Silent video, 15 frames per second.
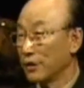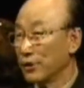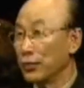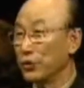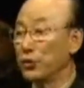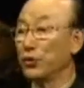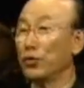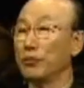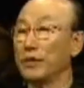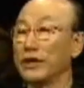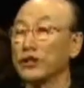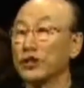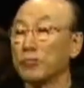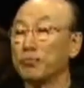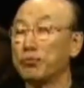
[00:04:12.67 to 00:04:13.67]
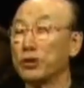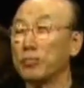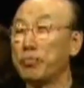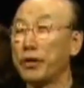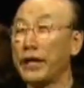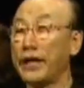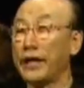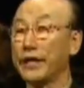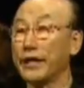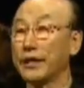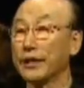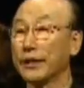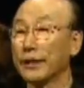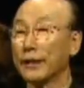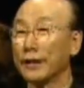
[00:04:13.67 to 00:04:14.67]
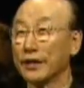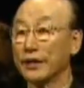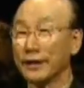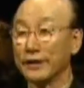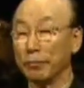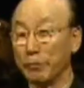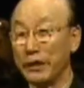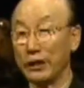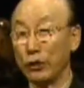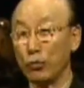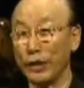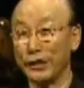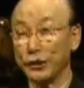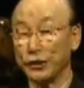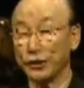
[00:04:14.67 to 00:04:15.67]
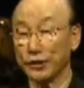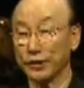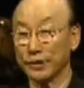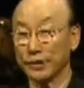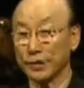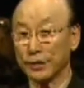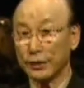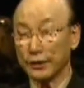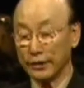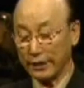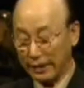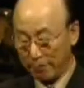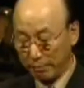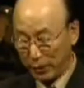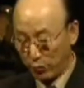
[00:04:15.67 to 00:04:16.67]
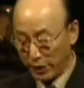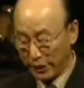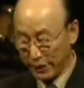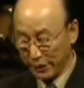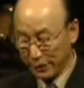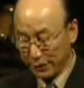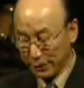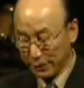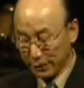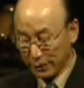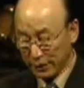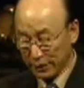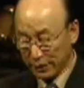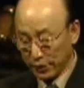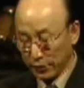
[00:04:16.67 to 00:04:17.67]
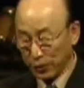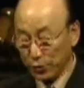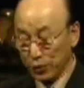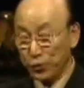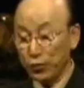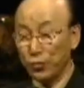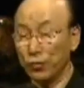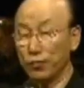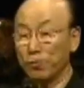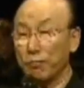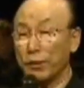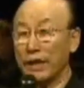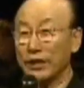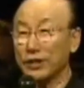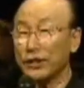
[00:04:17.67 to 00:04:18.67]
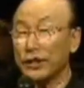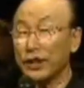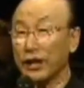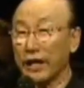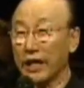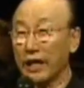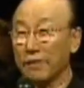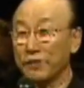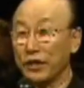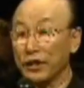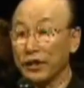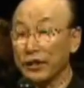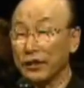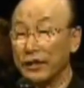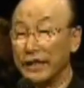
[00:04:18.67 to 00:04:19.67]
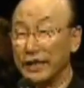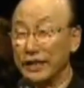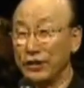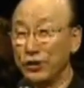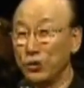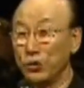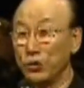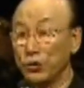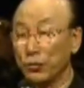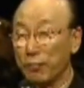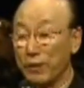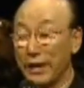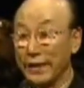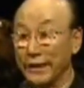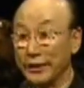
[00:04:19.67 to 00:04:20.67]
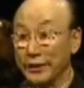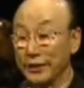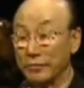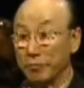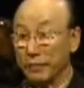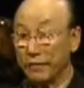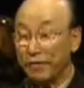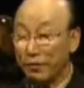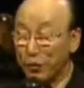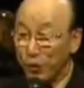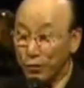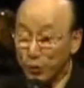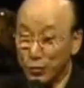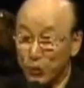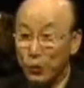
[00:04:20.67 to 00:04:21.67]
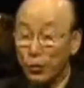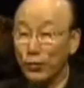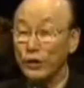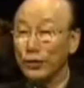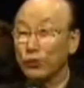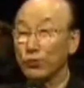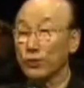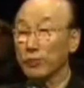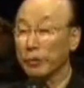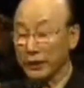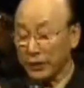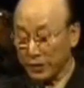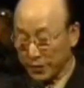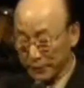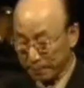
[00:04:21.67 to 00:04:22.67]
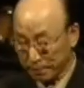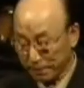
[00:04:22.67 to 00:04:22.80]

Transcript: you must prepare in many ways. Number one, you must have the renewed mind before you go into the battle.